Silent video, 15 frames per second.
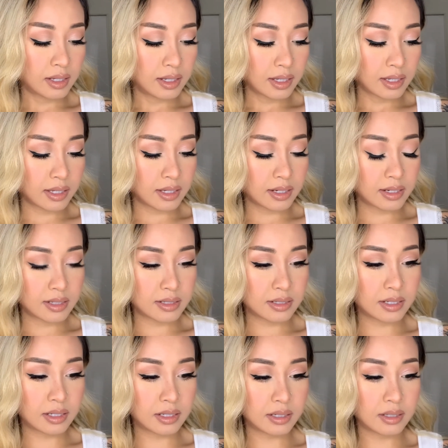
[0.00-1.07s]
And
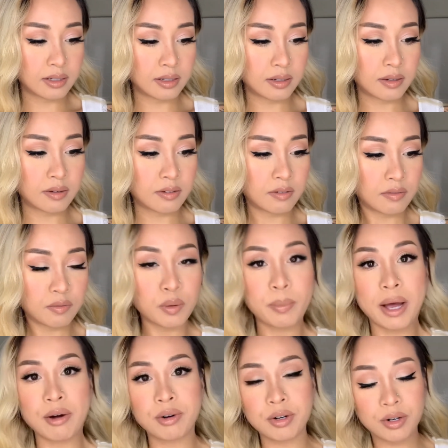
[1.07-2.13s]
for
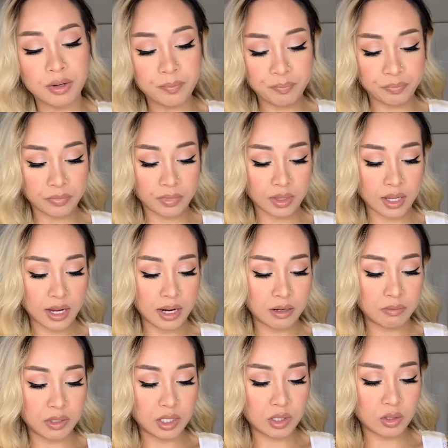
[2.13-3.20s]
powder, I
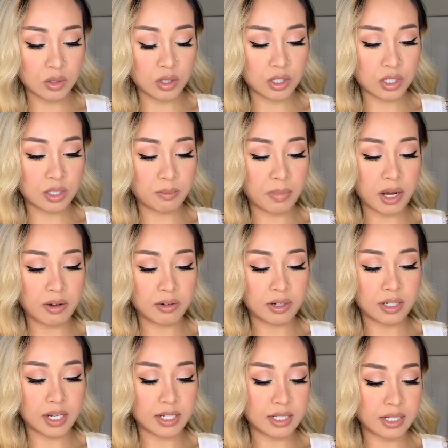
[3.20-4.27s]
researched powder
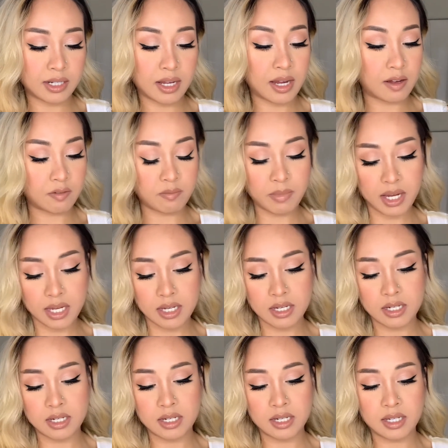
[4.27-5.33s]
that didn't have
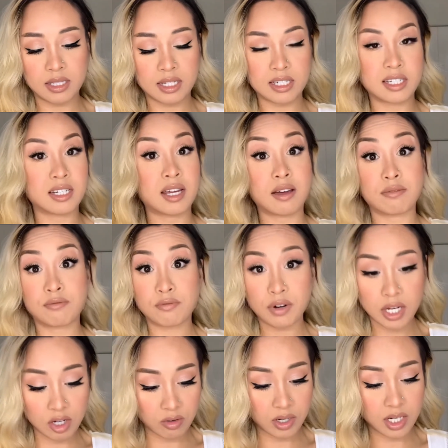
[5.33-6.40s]
mica and that didn't have
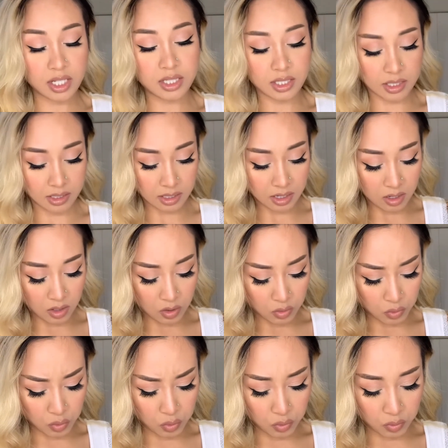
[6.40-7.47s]
fragrance.
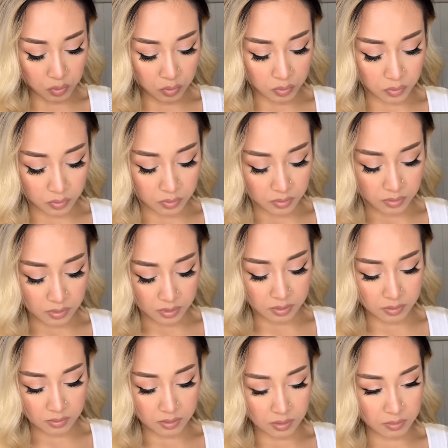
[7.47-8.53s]
Ooh,
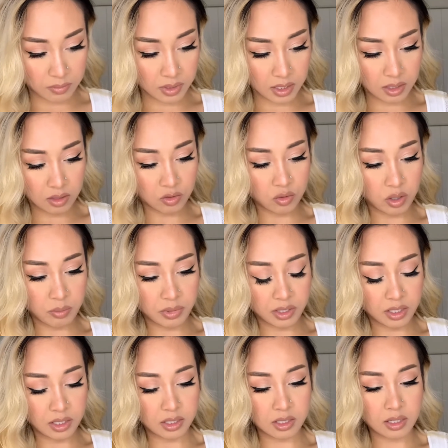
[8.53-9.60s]
mic dropping
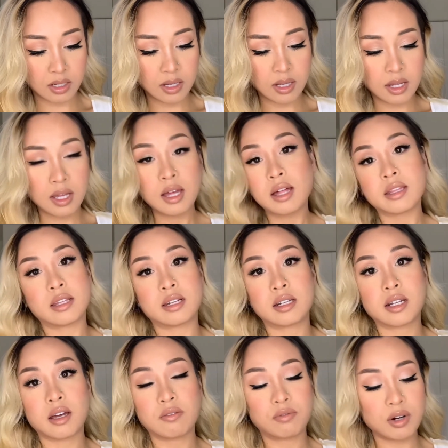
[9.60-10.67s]
this. That didn't
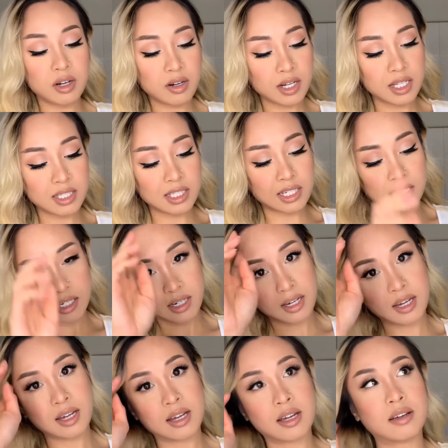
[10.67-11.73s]
have fragrance, that didn't
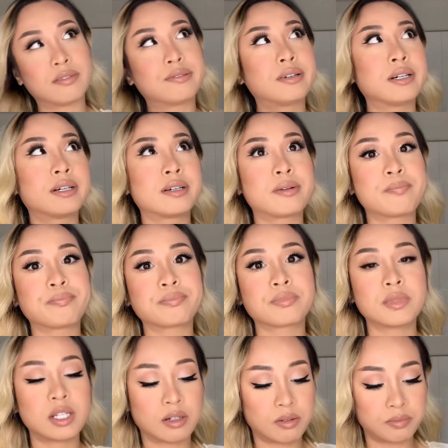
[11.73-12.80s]
have, you
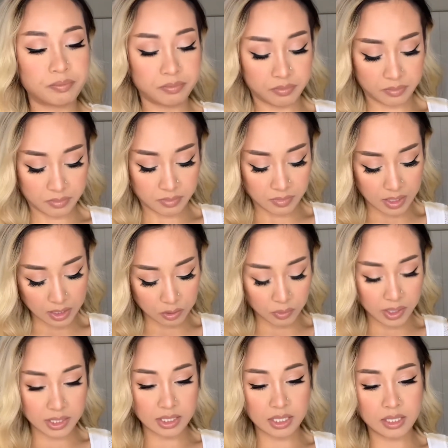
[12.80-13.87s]
know,
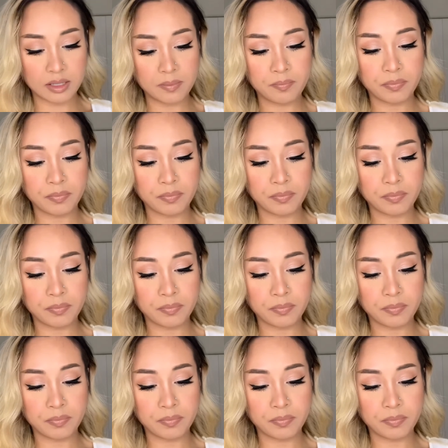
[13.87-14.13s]
XYZ.